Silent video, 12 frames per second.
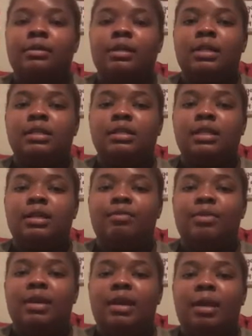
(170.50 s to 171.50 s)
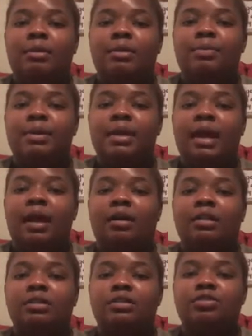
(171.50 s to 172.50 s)
instead of being able to pick out
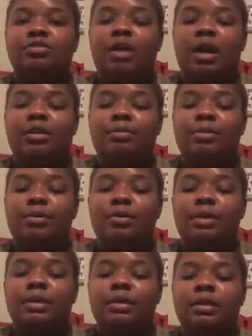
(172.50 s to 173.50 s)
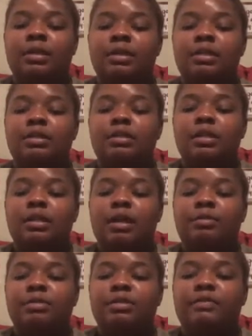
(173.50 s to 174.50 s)
clothes and try them on. So
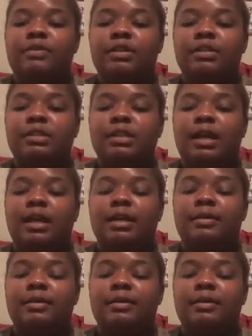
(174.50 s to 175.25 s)
that was the first time